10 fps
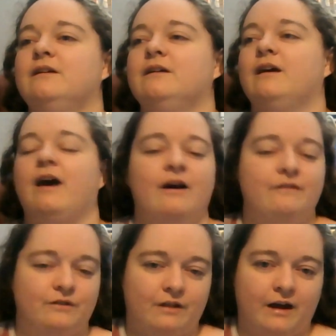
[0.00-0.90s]

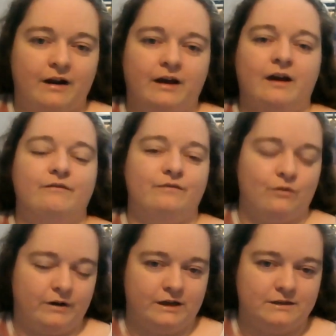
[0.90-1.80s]
after that I have 4
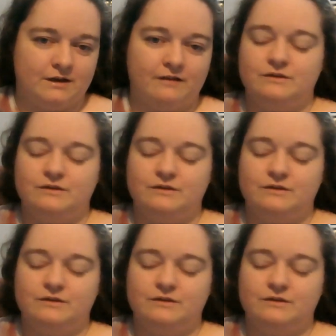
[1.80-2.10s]
days off.